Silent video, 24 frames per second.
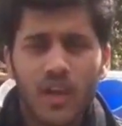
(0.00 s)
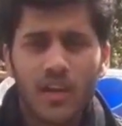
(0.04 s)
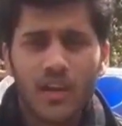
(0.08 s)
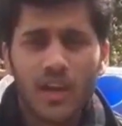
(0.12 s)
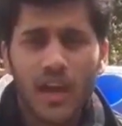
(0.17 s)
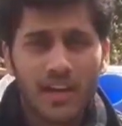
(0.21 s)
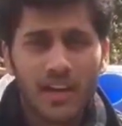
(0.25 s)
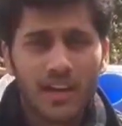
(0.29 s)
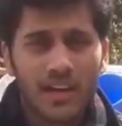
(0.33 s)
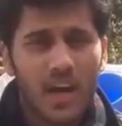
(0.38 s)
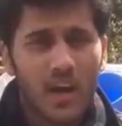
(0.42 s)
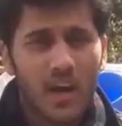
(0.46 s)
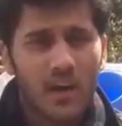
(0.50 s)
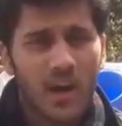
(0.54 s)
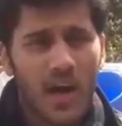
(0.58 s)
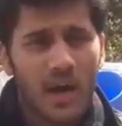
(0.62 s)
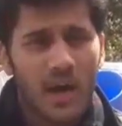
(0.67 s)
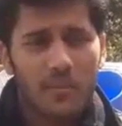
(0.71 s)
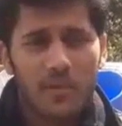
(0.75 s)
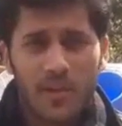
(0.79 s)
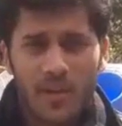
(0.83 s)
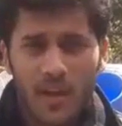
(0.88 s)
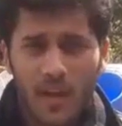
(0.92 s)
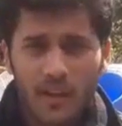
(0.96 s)
Right now,
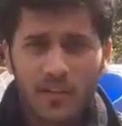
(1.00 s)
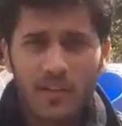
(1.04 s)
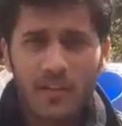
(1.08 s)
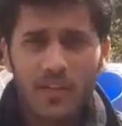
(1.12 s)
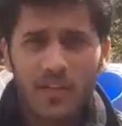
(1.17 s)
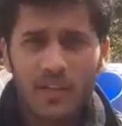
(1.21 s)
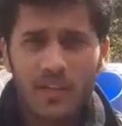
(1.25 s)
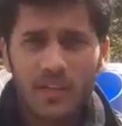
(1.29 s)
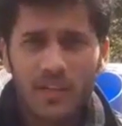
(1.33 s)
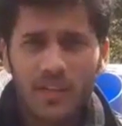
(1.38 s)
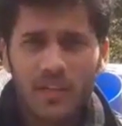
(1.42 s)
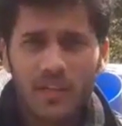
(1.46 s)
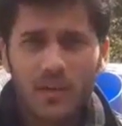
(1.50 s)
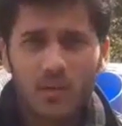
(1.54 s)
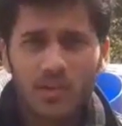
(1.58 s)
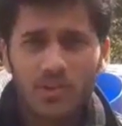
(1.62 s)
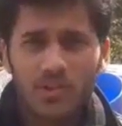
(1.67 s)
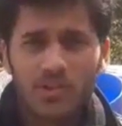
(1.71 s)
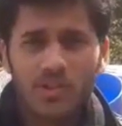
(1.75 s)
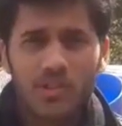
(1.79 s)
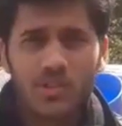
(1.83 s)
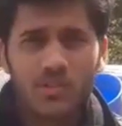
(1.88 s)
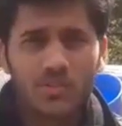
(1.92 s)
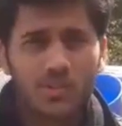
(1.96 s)
I'm in Naddi,
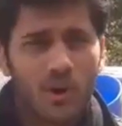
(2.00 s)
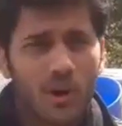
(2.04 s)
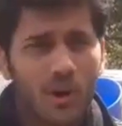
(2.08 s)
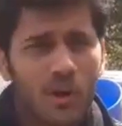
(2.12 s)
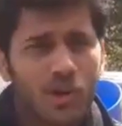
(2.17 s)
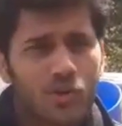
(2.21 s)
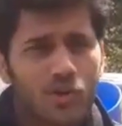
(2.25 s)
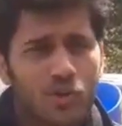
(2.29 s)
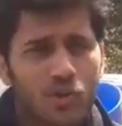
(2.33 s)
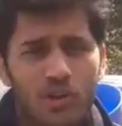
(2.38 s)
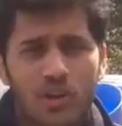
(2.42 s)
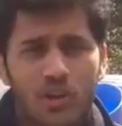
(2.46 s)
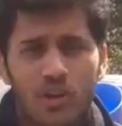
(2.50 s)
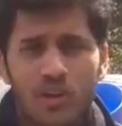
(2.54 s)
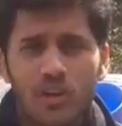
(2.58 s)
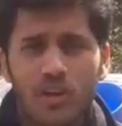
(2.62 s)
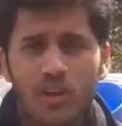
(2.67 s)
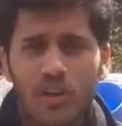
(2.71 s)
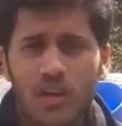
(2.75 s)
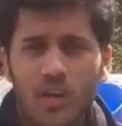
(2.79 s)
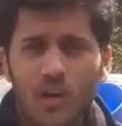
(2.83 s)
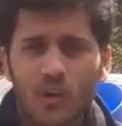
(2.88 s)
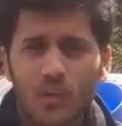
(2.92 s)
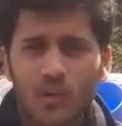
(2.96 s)
which is a small
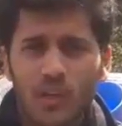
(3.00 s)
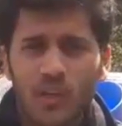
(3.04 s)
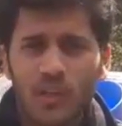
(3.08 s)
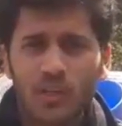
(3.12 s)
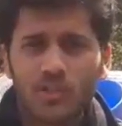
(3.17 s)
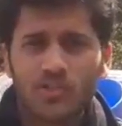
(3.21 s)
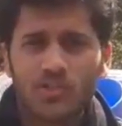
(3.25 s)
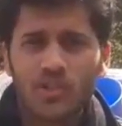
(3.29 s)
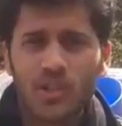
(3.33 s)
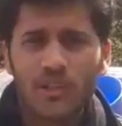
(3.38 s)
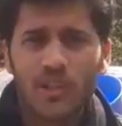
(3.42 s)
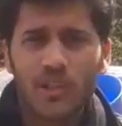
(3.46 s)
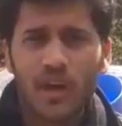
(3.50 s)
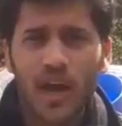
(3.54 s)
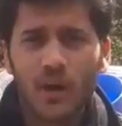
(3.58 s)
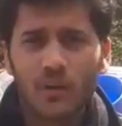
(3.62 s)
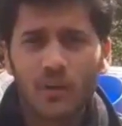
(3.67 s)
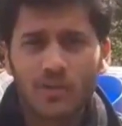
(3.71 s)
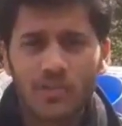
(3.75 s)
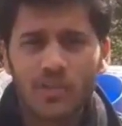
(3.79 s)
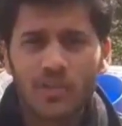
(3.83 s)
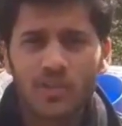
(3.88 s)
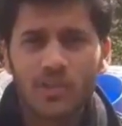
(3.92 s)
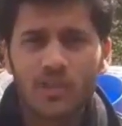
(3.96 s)
rural village in the
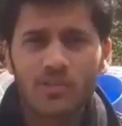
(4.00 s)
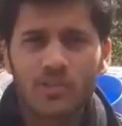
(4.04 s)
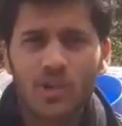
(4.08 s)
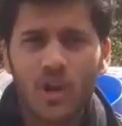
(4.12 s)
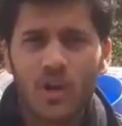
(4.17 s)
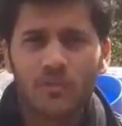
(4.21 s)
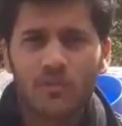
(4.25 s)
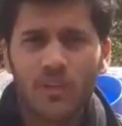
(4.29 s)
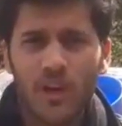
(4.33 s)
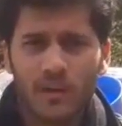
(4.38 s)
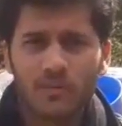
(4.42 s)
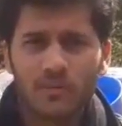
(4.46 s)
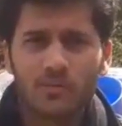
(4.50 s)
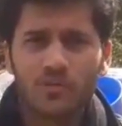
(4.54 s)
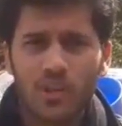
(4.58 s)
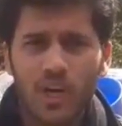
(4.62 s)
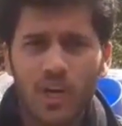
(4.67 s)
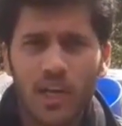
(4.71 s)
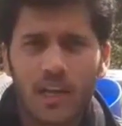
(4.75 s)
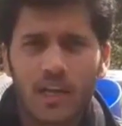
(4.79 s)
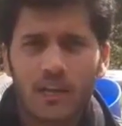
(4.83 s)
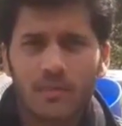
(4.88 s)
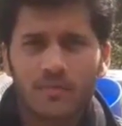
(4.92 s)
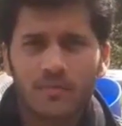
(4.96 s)
outskirts of
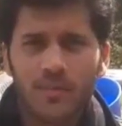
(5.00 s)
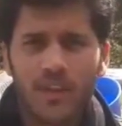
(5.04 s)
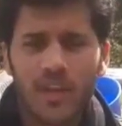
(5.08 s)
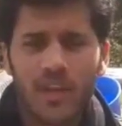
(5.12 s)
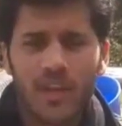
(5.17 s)
Dharamshala,